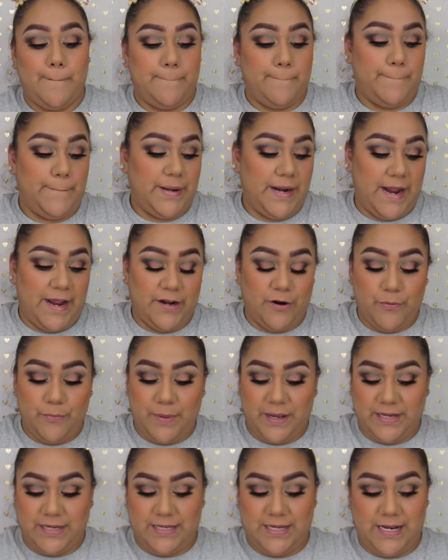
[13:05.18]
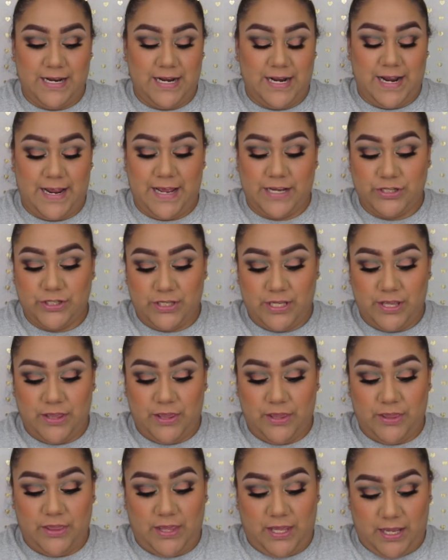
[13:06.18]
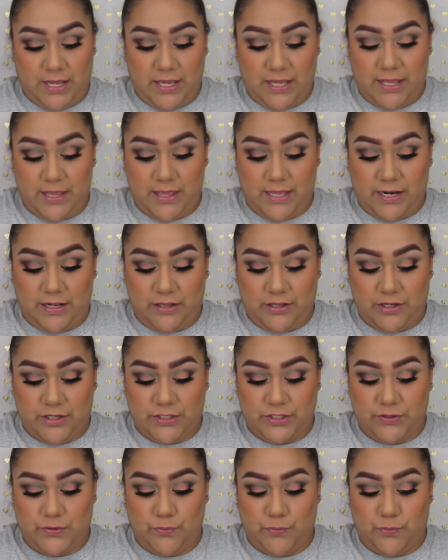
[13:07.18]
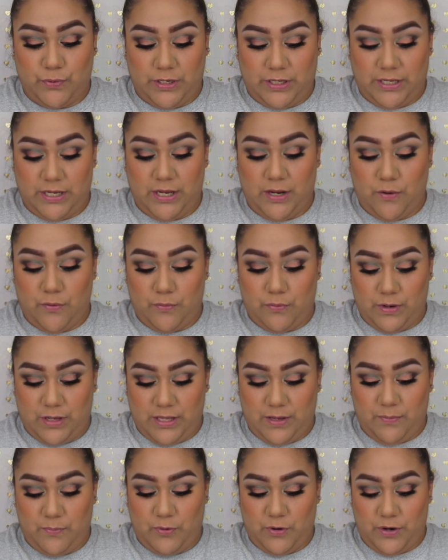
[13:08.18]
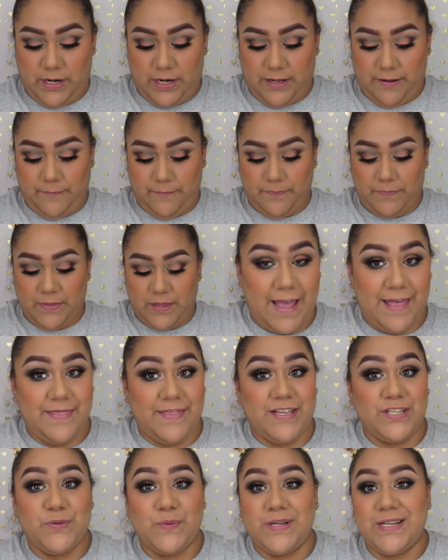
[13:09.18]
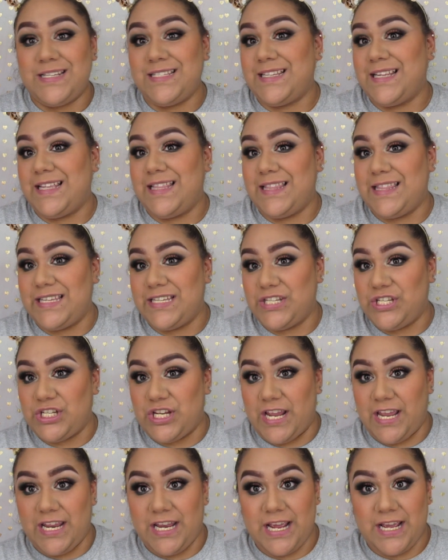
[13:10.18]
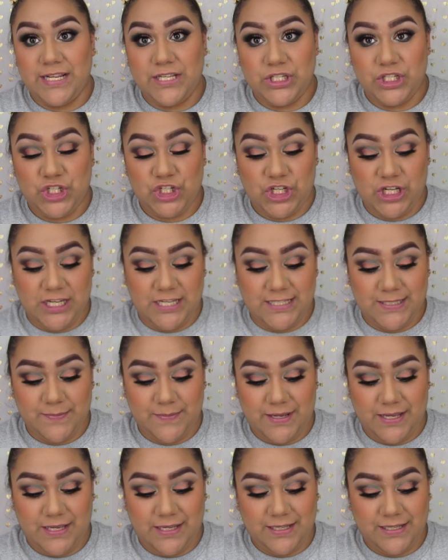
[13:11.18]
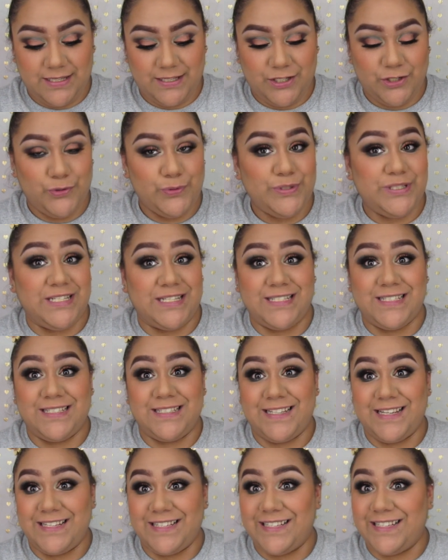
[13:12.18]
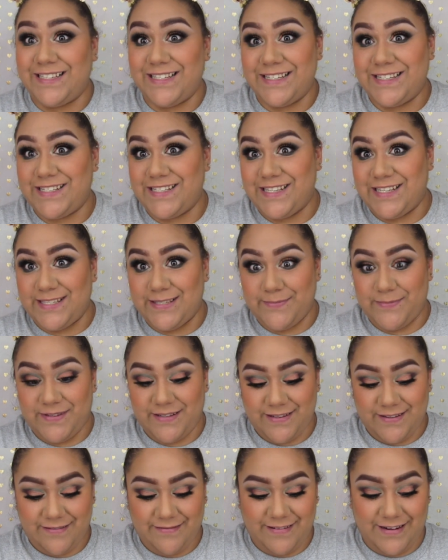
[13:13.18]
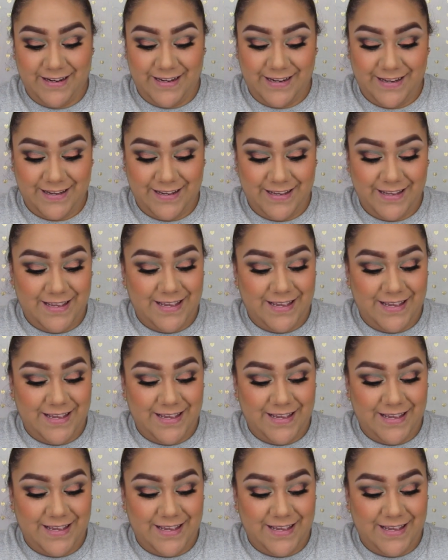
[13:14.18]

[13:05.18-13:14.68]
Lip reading: But I don't mind it, and I actually think that it looks really, really pretty. And this one is in the shade Chisme. Who doesn't like a good chisme, right?